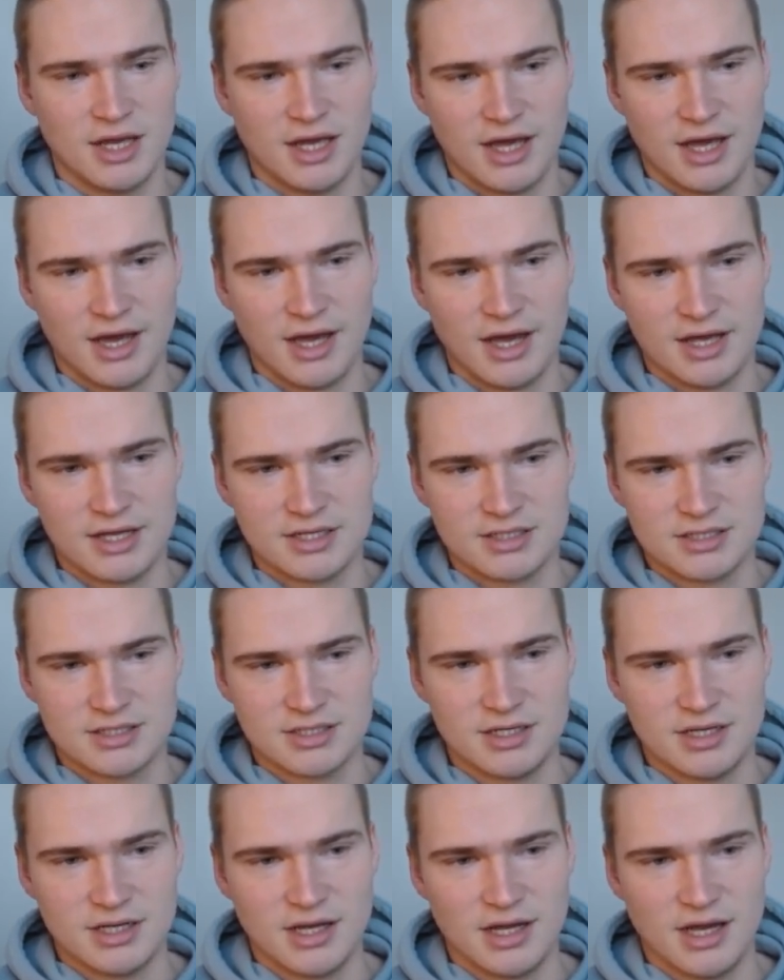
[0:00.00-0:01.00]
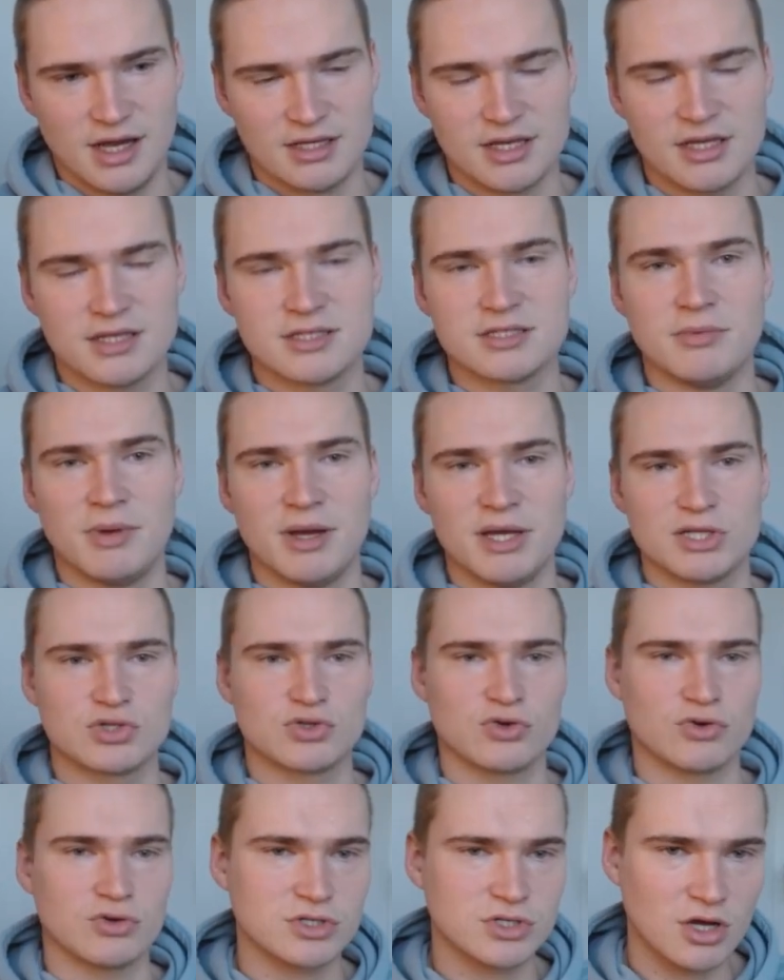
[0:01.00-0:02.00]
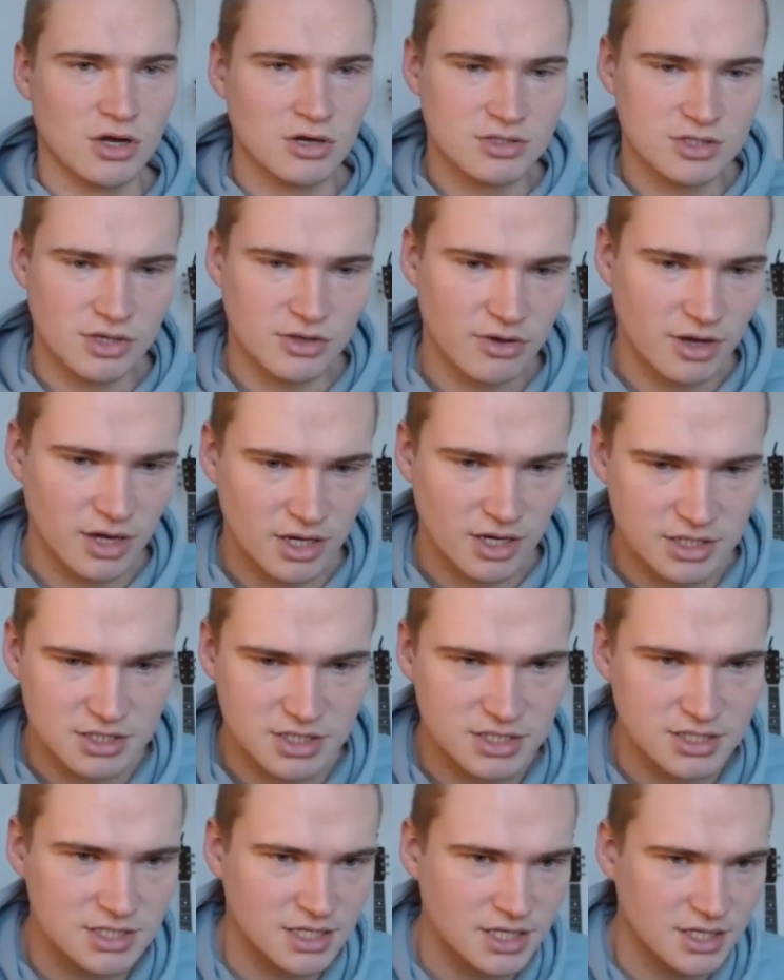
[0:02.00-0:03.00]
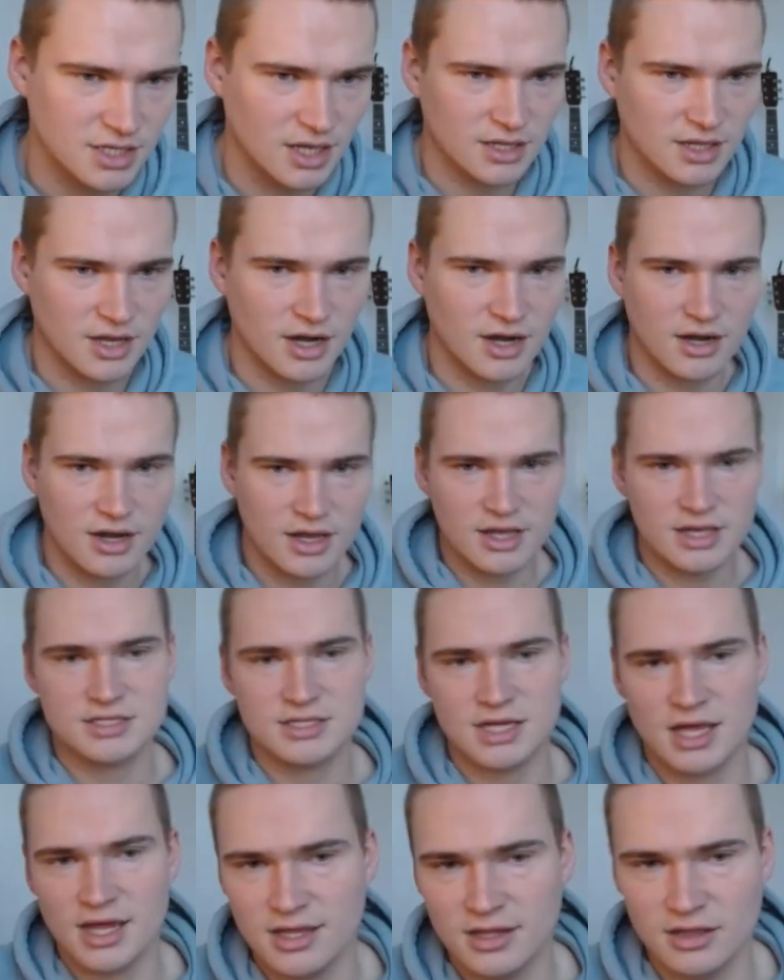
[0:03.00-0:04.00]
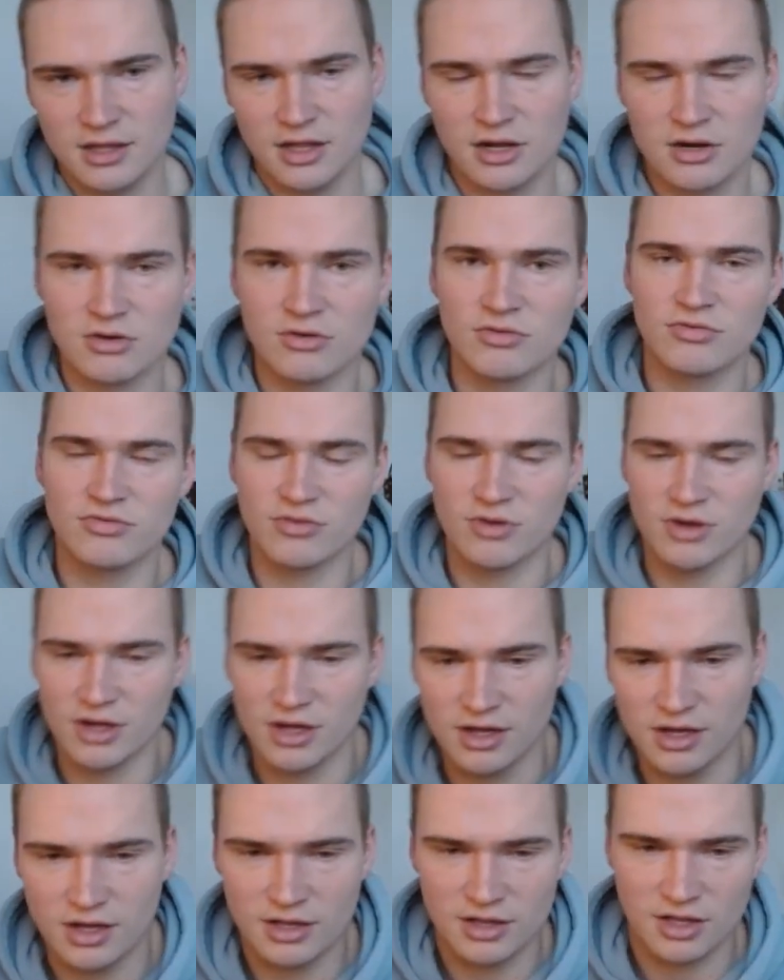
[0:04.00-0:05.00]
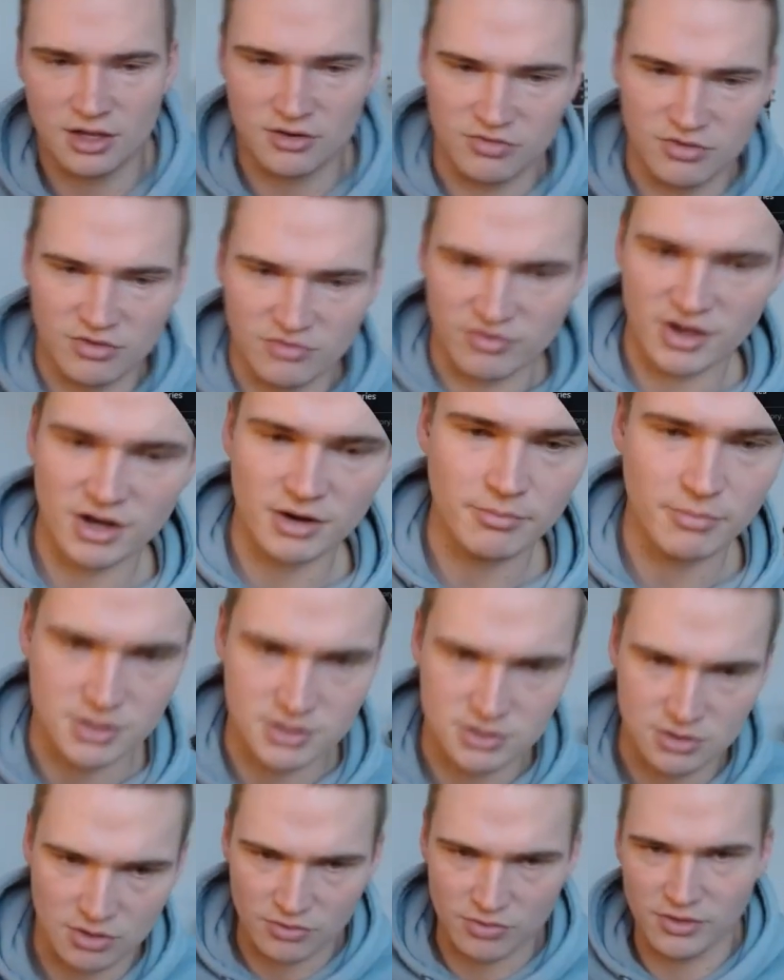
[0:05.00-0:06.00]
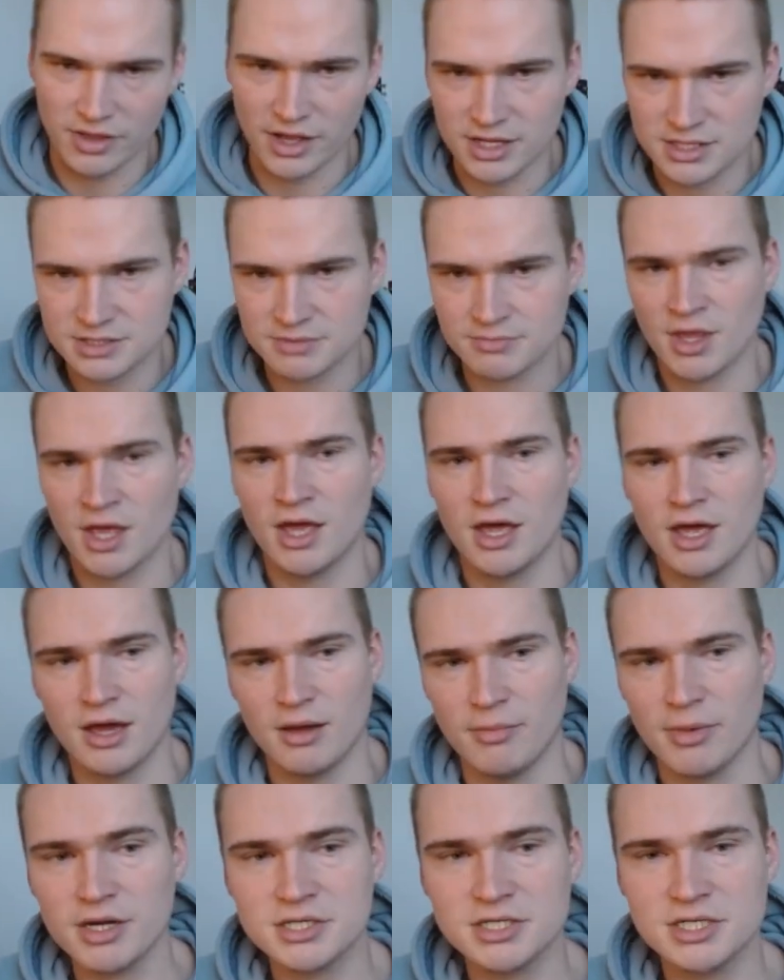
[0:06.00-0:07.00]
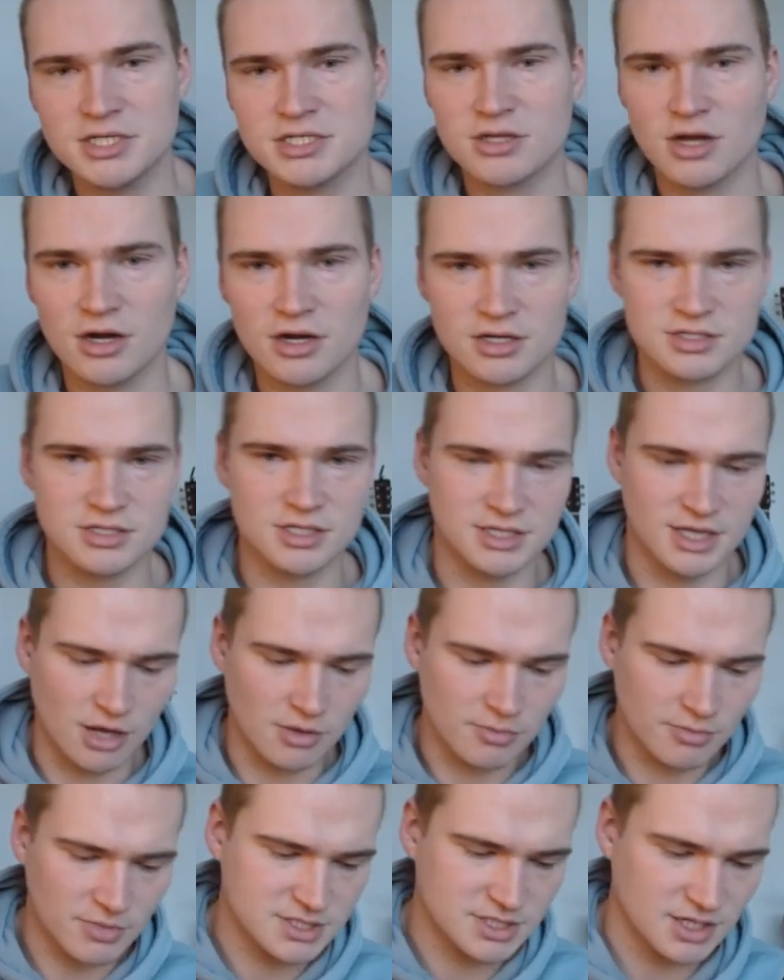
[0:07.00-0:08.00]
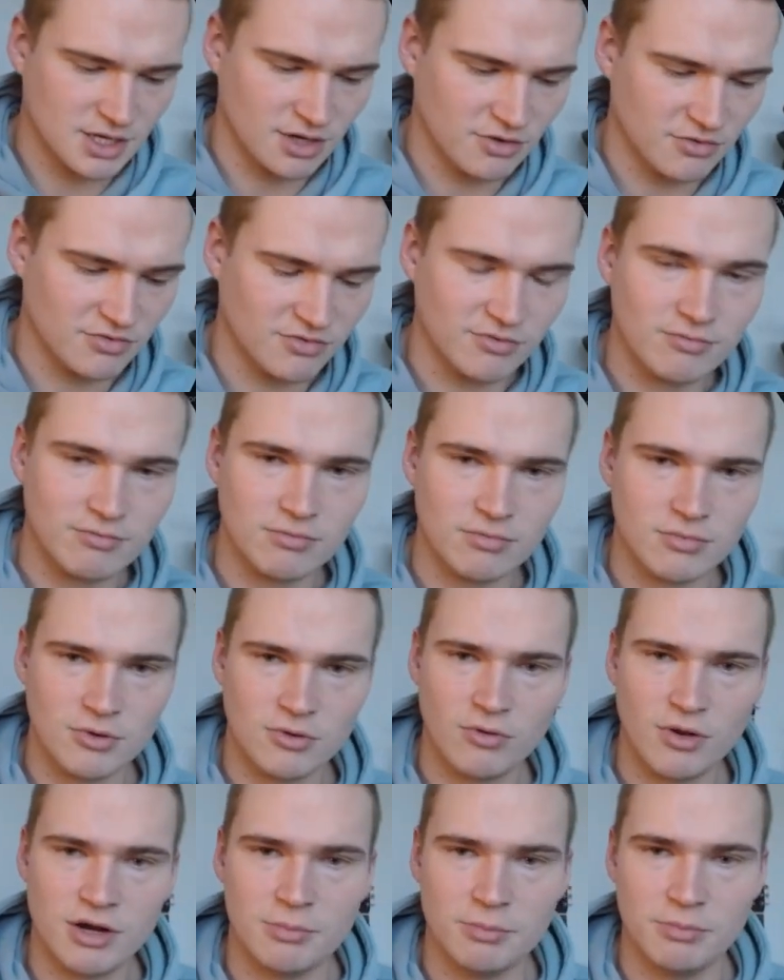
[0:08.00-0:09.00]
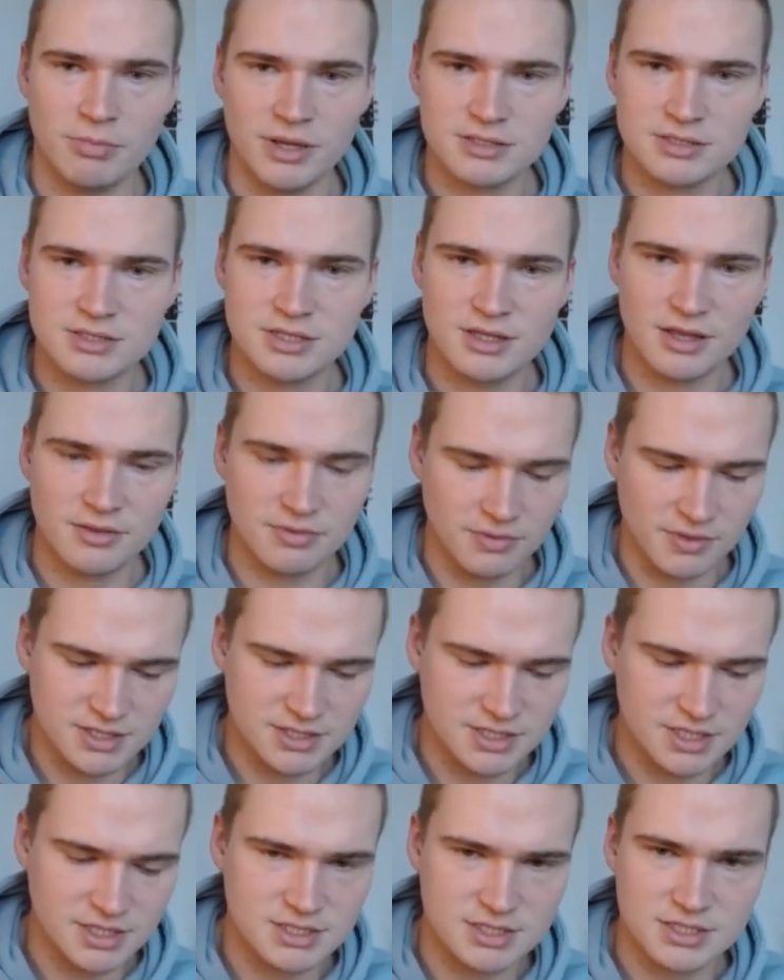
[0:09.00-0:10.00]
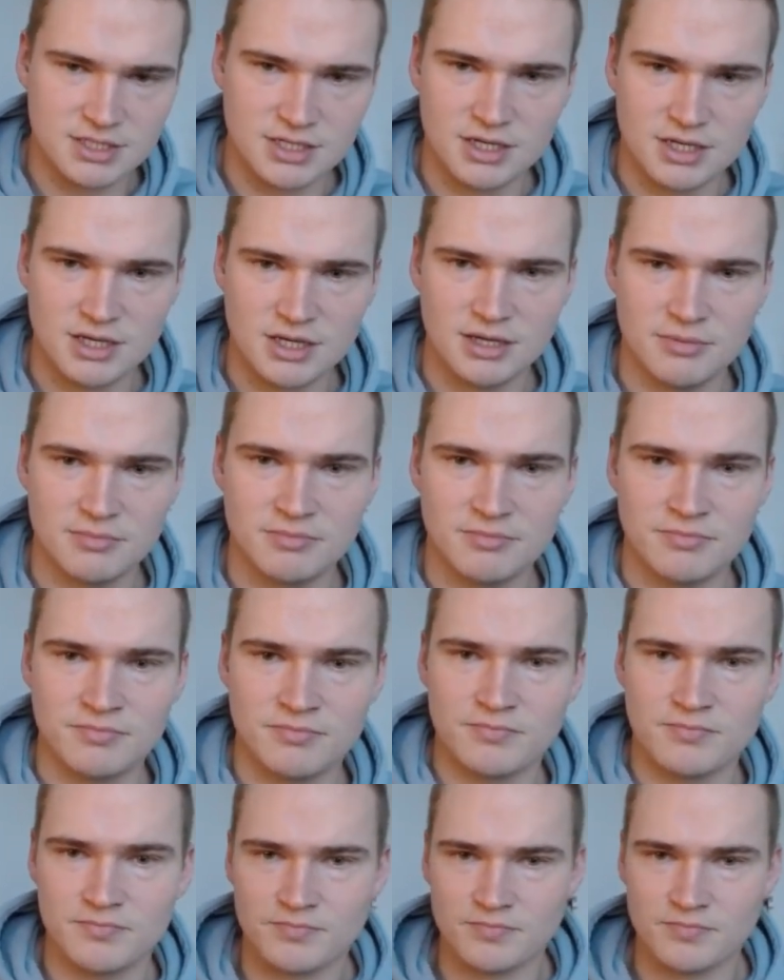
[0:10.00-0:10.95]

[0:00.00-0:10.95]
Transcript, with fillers: as, uh, as, as the main source code, and you can actually see that there is a lot of uh, a lot of development on that. I'm actually starting to doubt myself quite a bit that this is um,